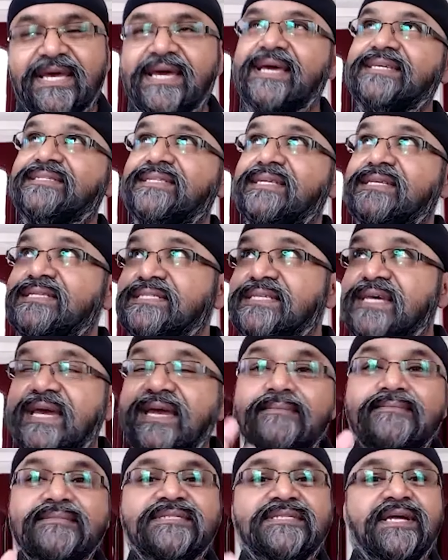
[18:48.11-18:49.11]
It's the
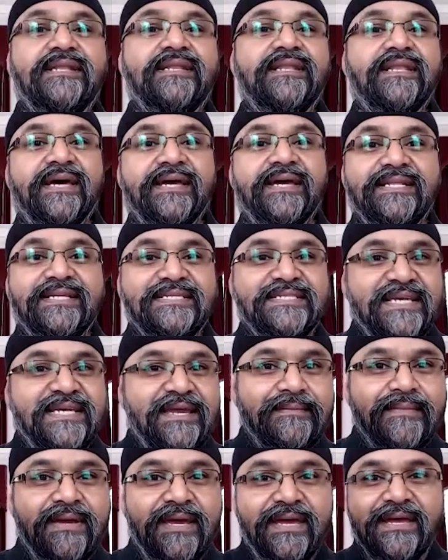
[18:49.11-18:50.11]
same sunlight, the same